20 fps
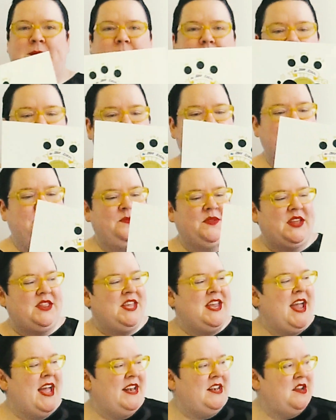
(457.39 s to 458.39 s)
at
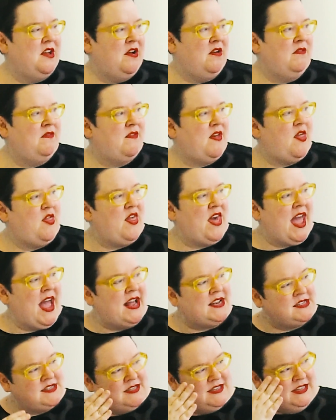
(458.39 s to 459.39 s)
the end of
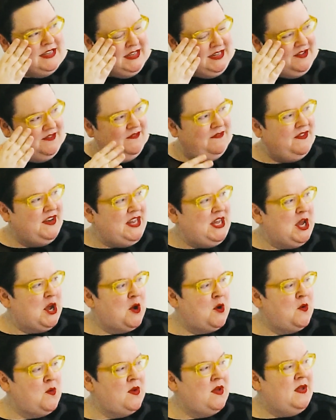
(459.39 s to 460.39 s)
that
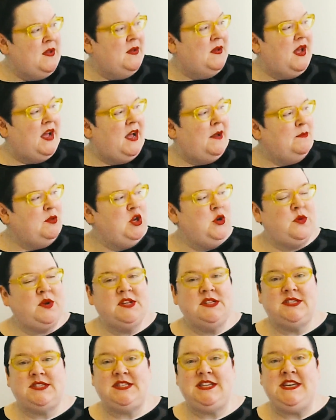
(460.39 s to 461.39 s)
video, you
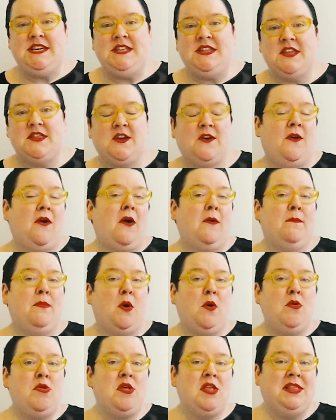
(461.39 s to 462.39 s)
can see that there are
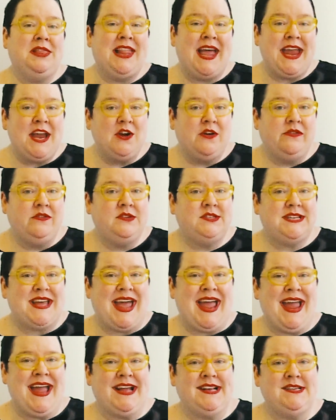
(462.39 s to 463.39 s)
both layers
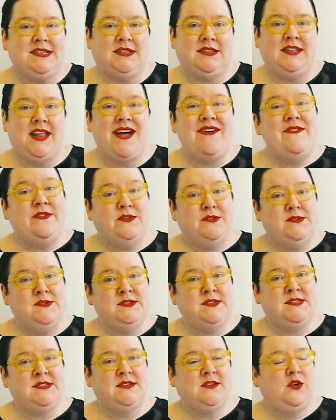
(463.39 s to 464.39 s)
and
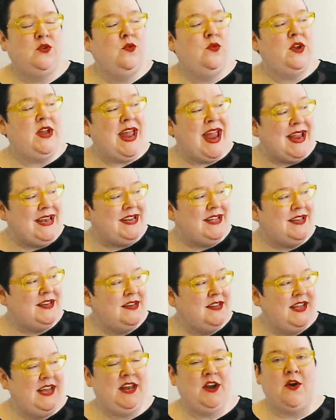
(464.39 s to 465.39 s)
levels
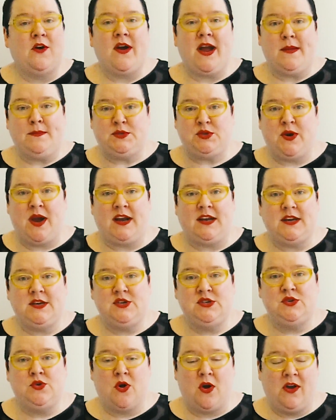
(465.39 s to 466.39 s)
created in our abstracted
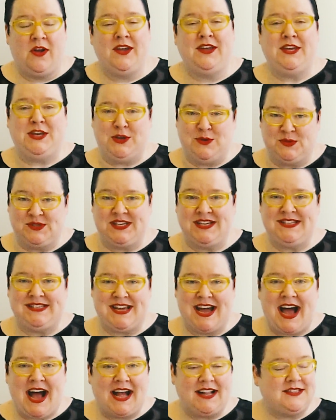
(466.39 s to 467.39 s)
drawing using
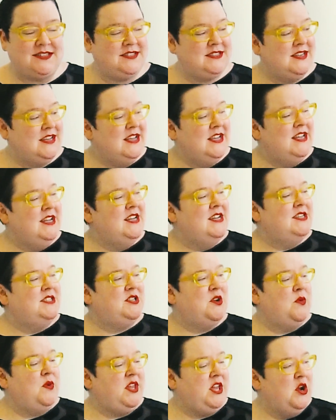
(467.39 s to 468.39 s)
dots.
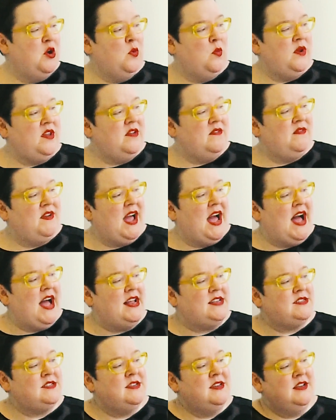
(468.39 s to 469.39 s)
So here we have
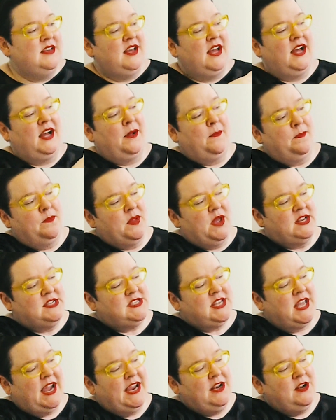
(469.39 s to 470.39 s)
got a
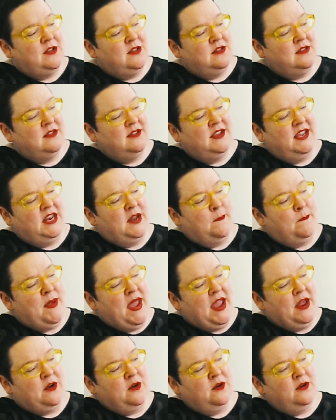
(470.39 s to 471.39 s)
title in a
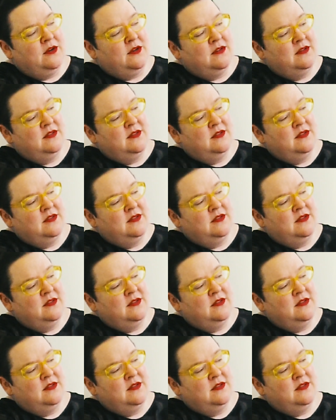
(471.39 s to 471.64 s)
banner